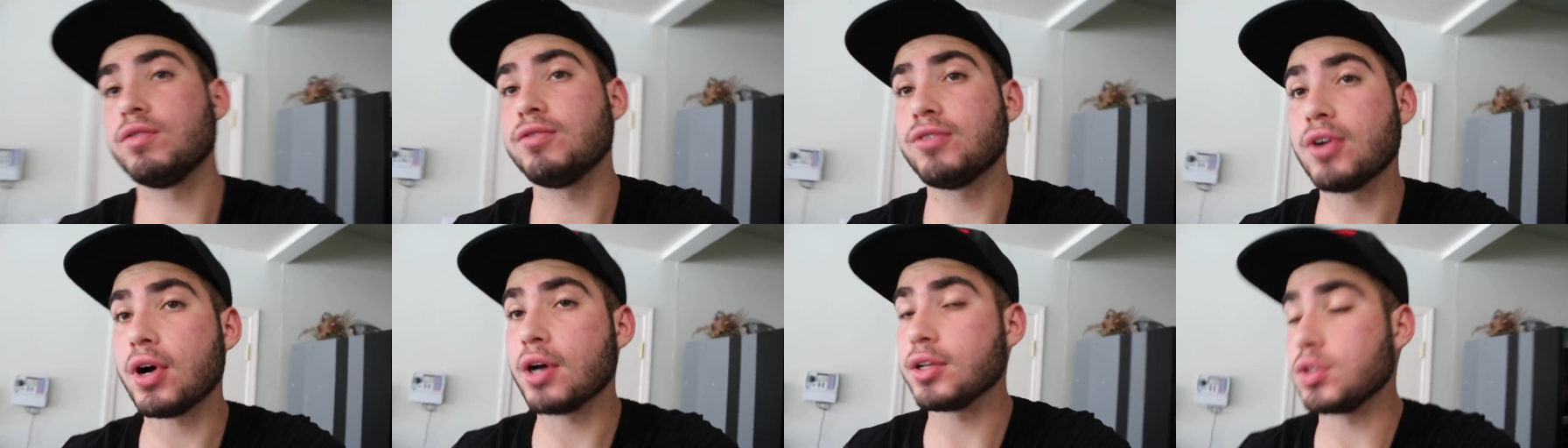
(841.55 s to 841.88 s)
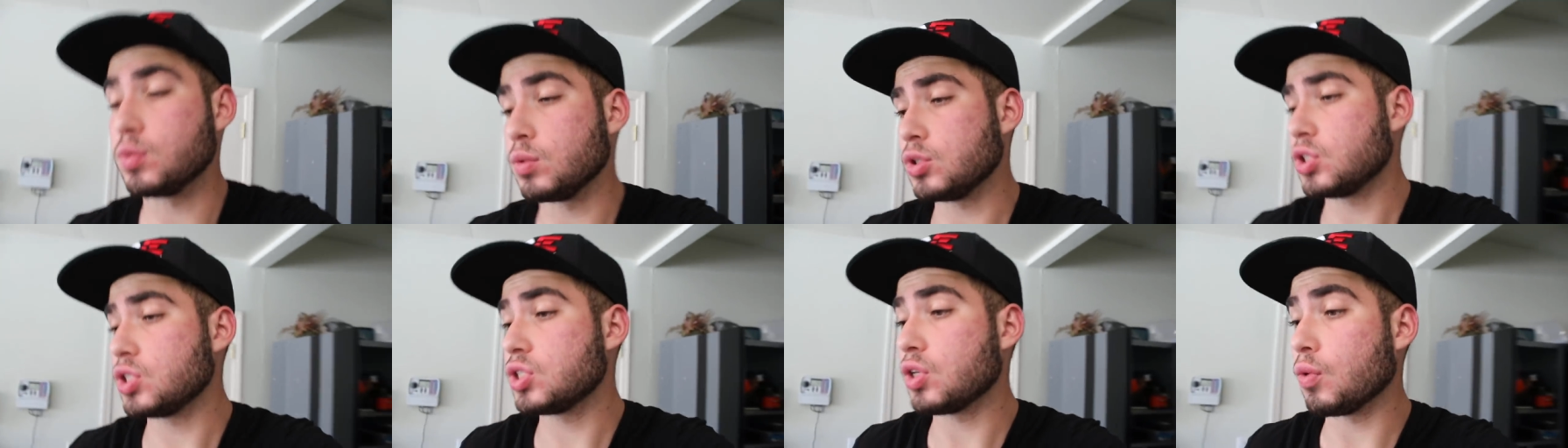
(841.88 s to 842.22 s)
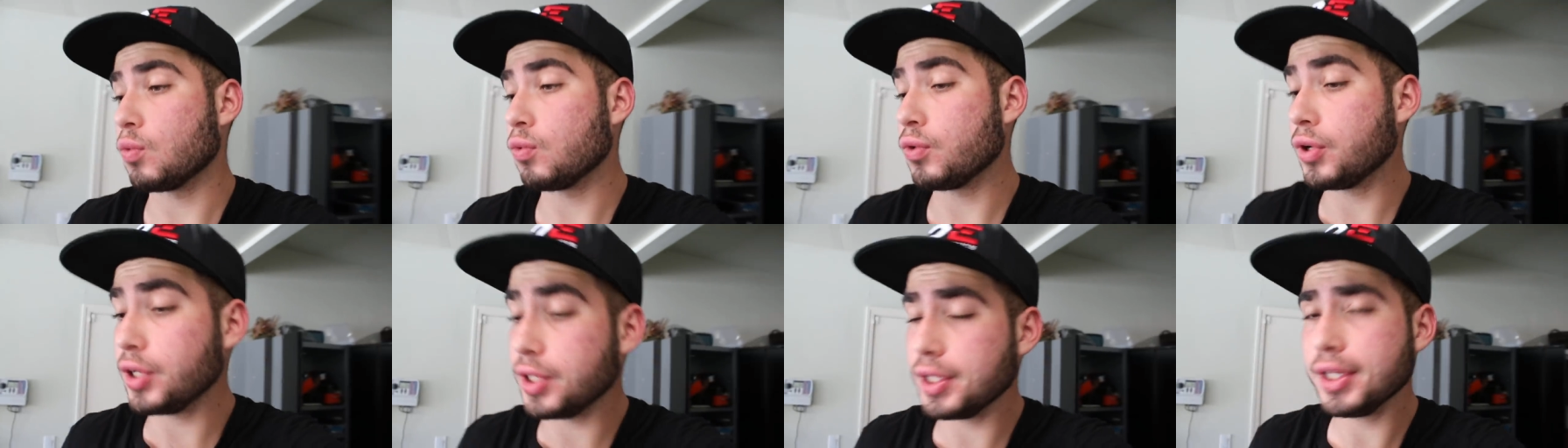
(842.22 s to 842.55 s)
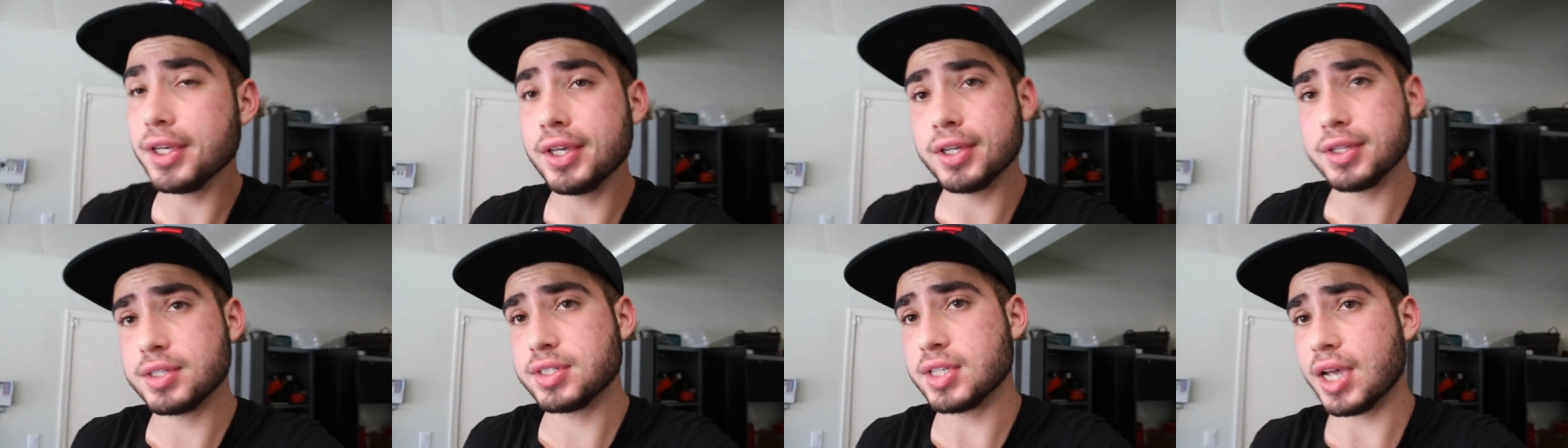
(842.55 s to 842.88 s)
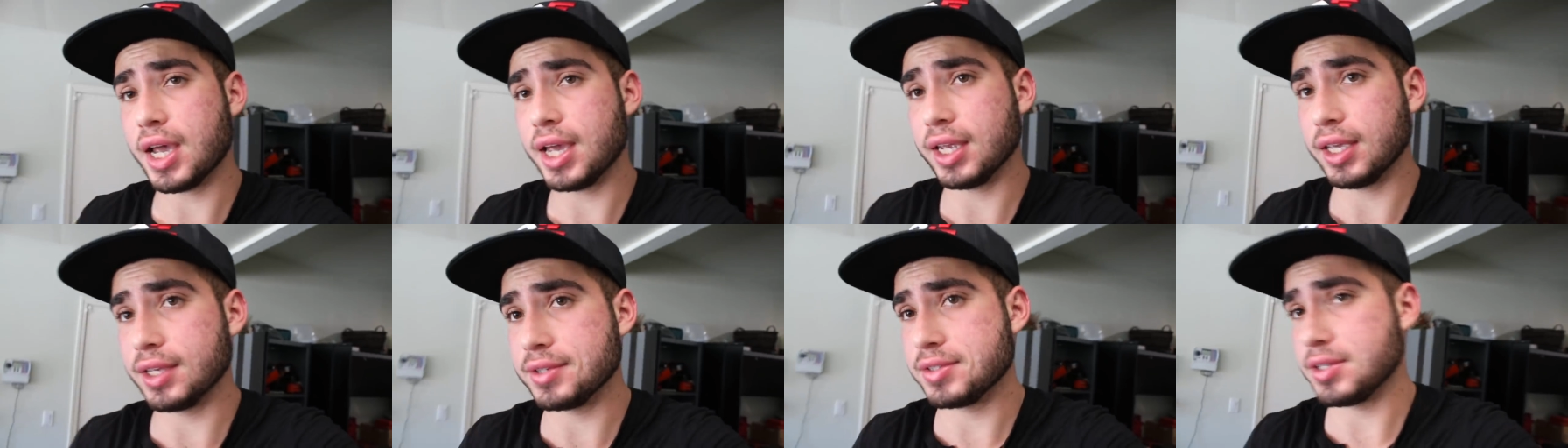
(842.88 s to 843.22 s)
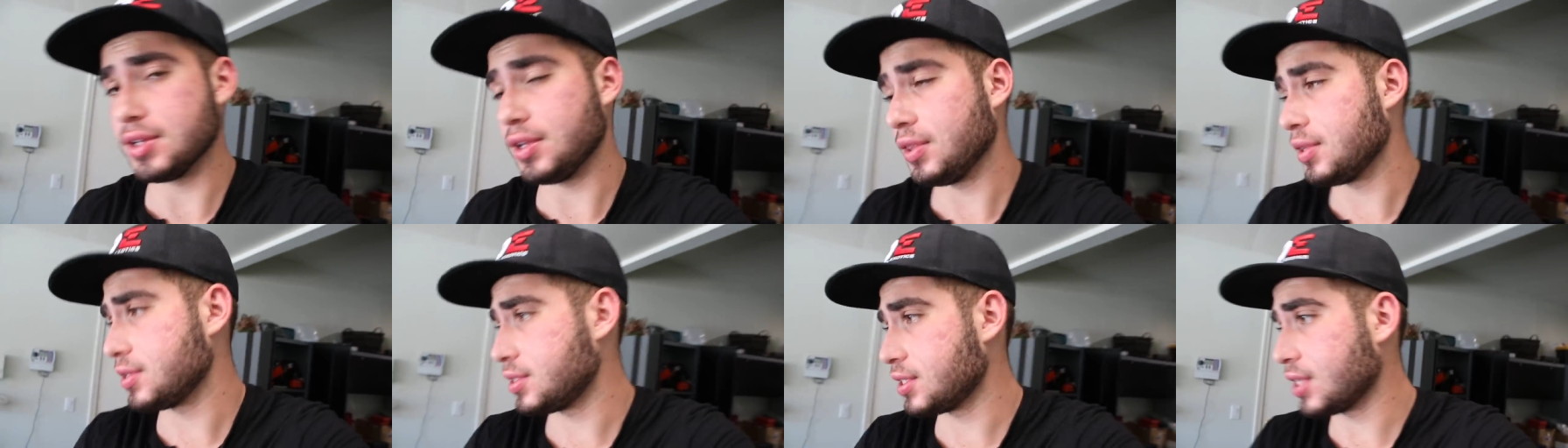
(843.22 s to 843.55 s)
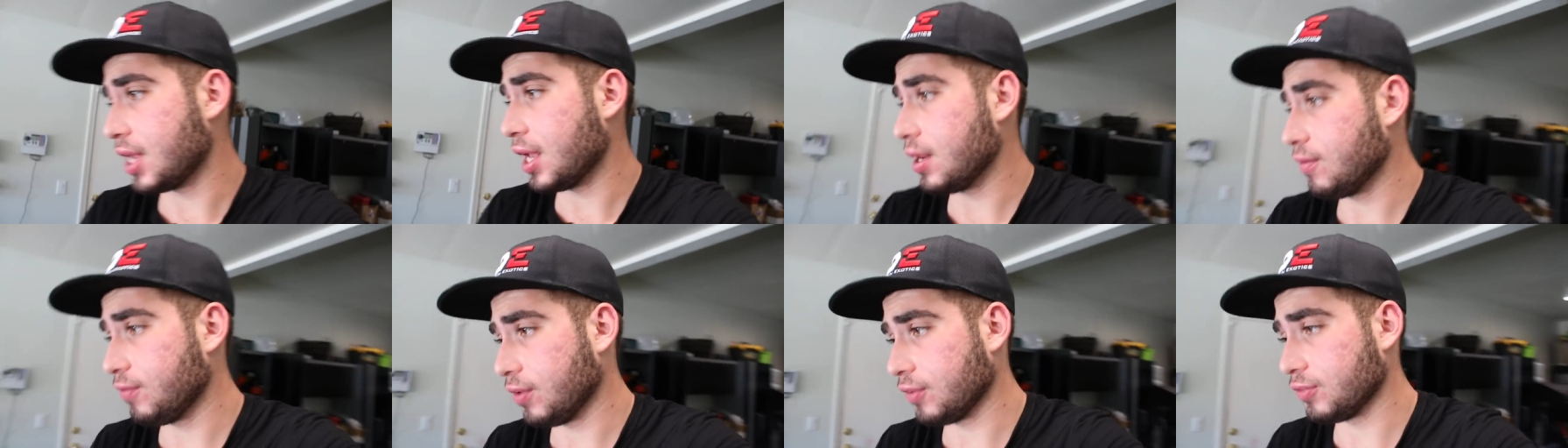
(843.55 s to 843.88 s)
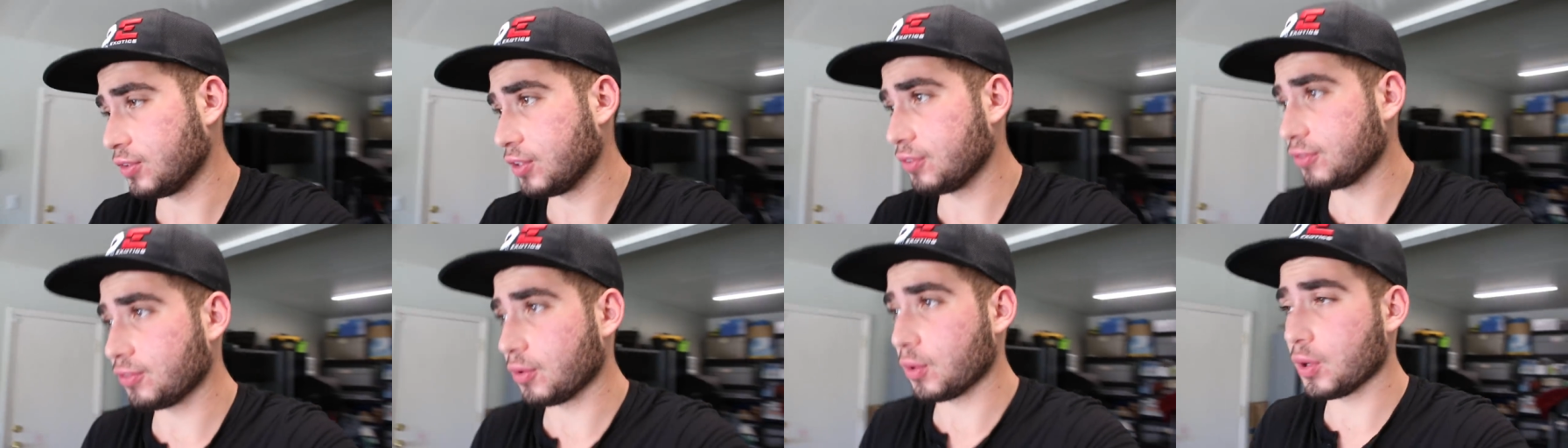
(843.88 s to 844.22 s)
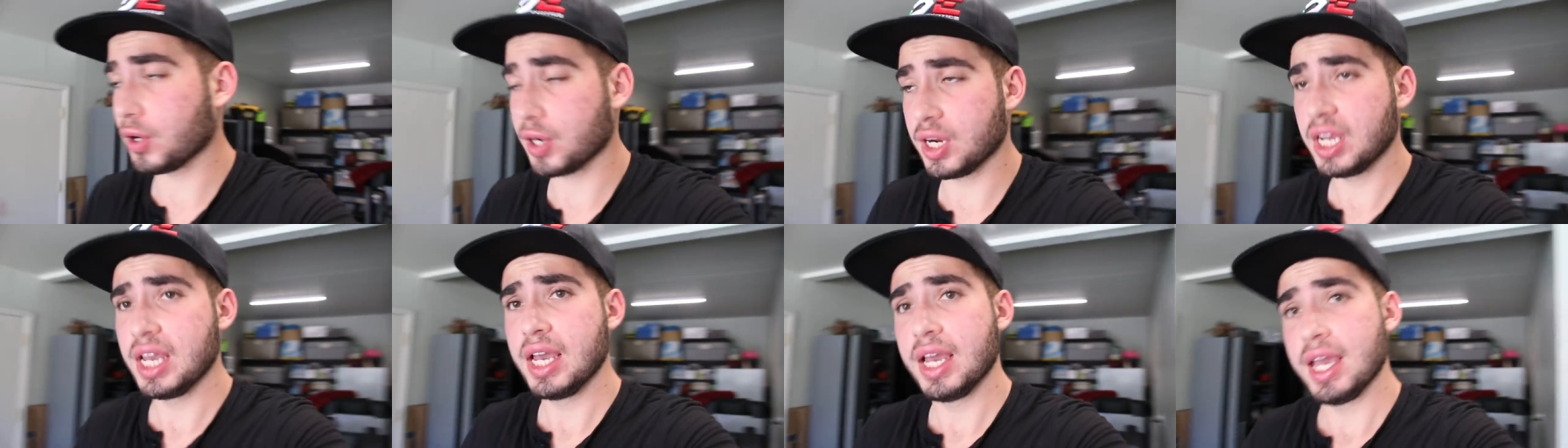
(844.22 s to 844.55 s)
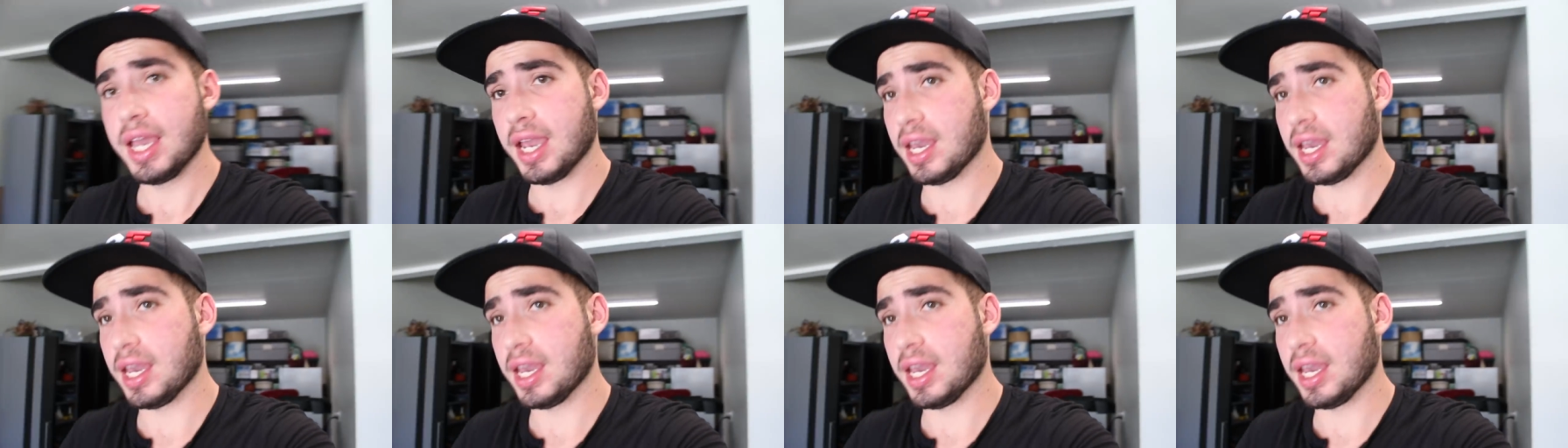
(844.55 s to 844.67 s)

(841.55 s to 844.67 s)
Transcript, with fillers: faults, which is a really good sign considering this is an N54